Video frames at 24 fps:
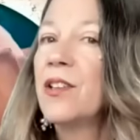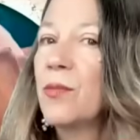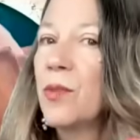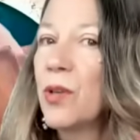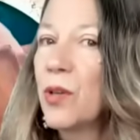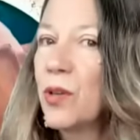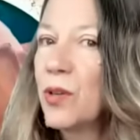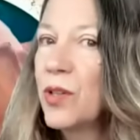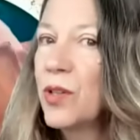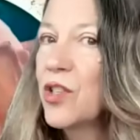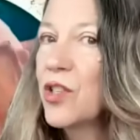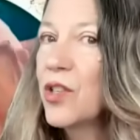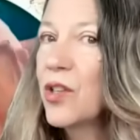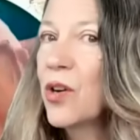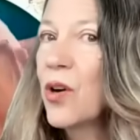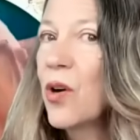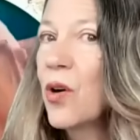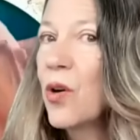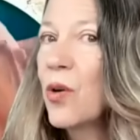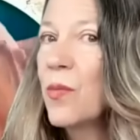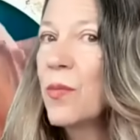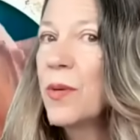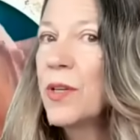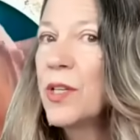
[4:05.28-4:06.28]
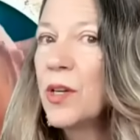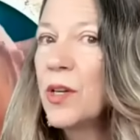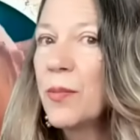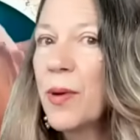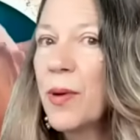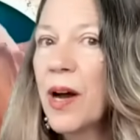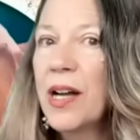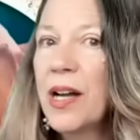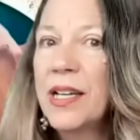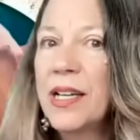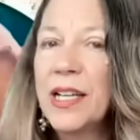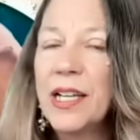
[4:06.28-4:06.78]
your moon is your home and your
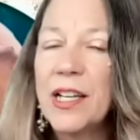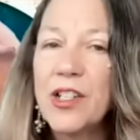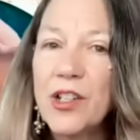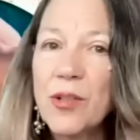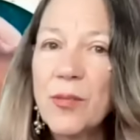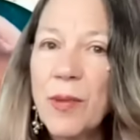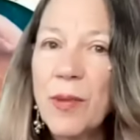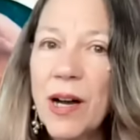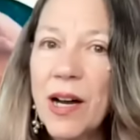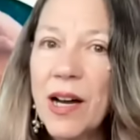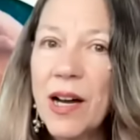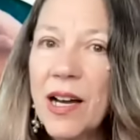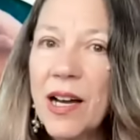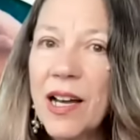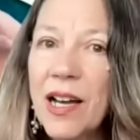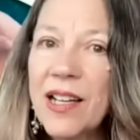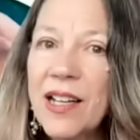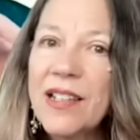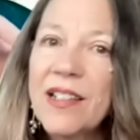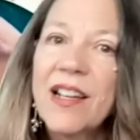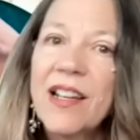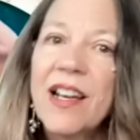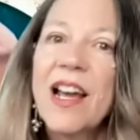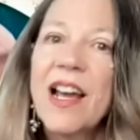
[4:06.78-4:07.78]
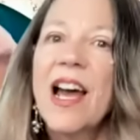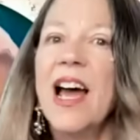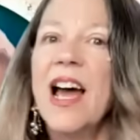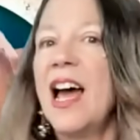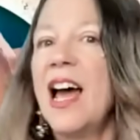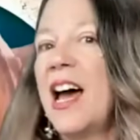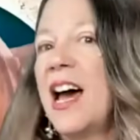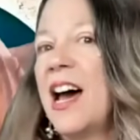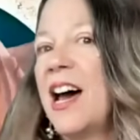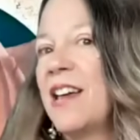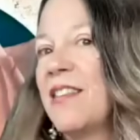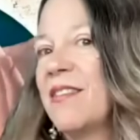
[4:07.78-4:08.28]
body and your mind
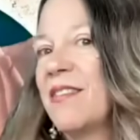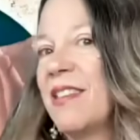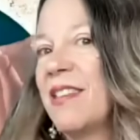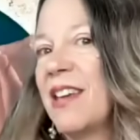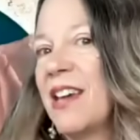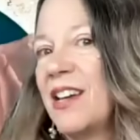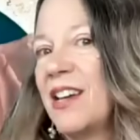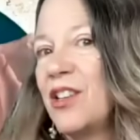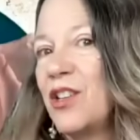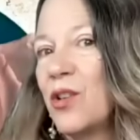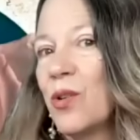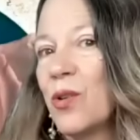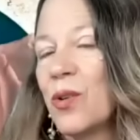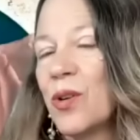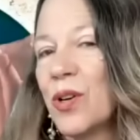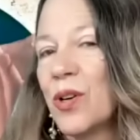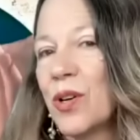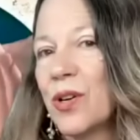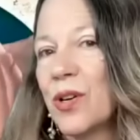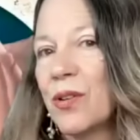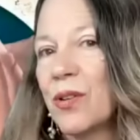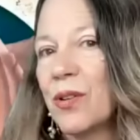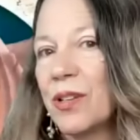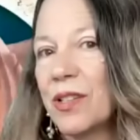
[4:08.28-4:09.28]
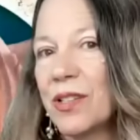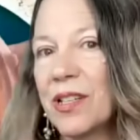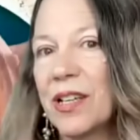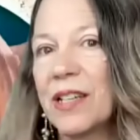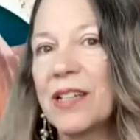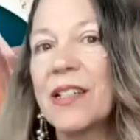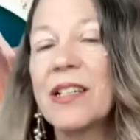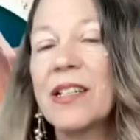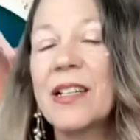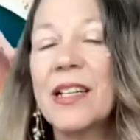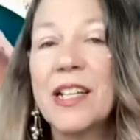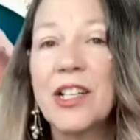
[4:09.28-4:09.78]
and then your
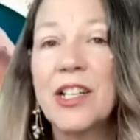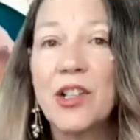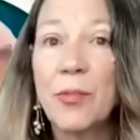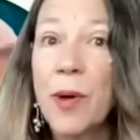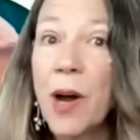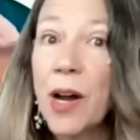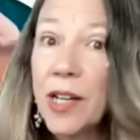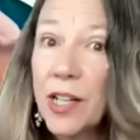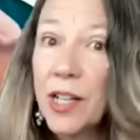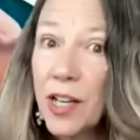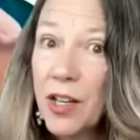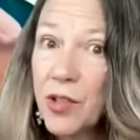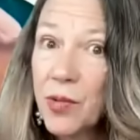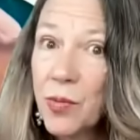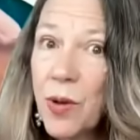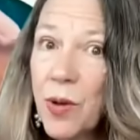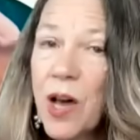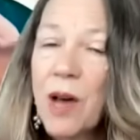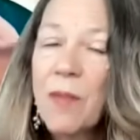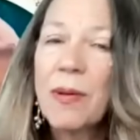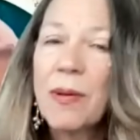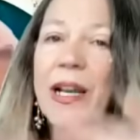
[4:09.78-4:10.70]
ascendant is your body as well